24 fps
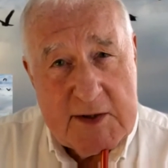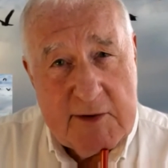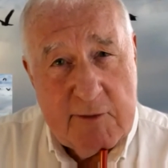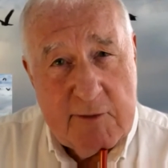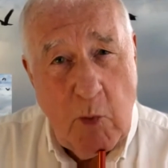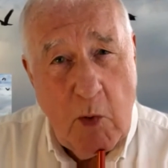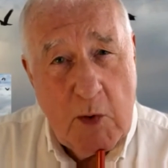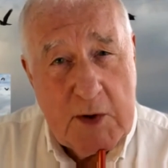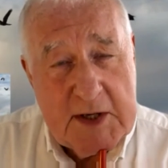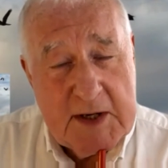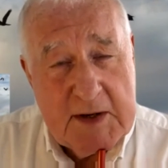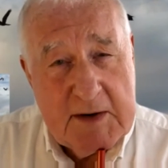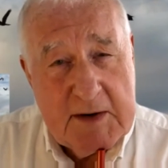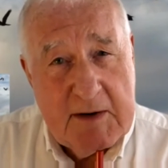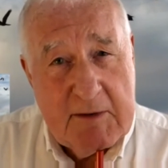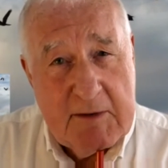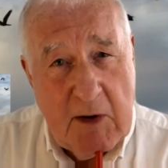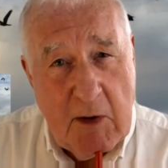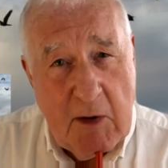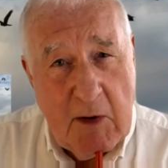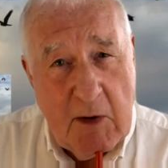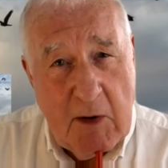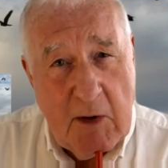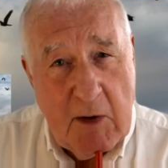of what
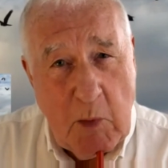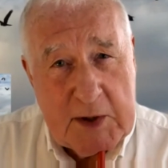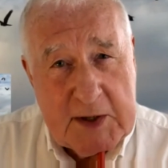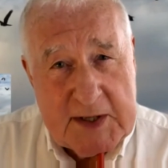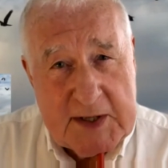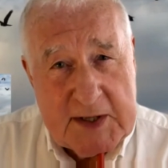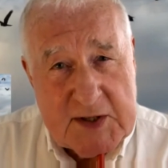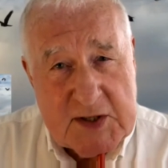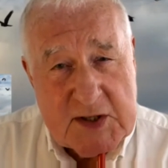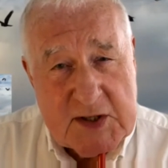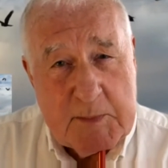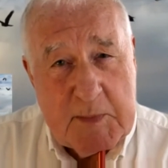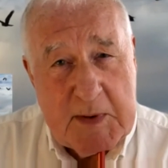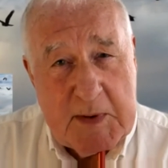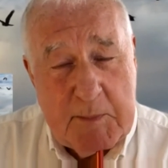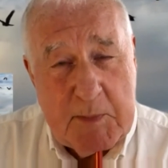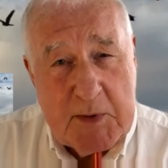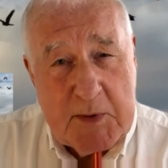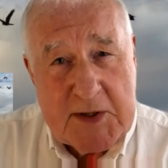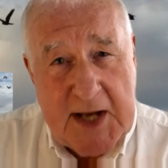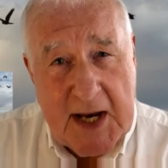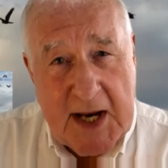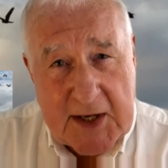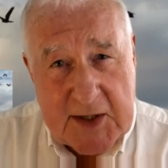it is to be
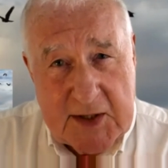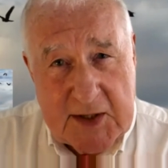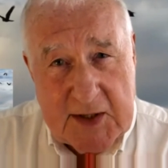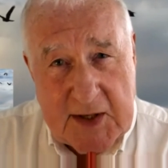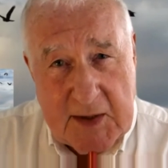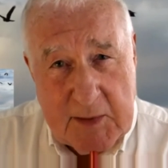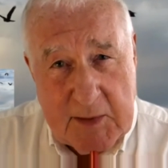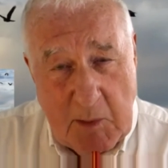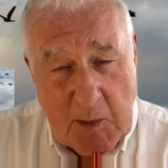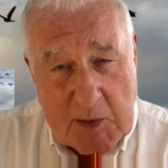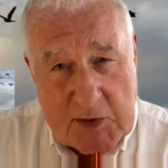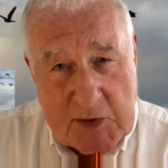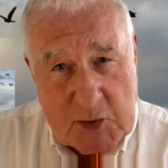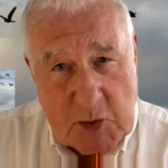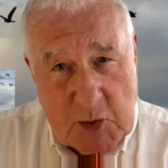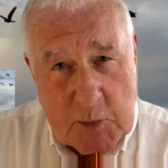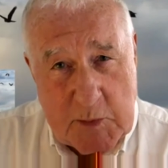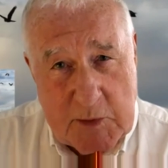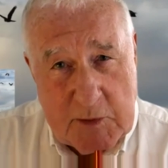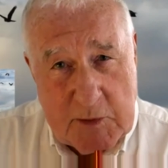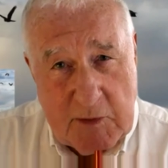protected in one's human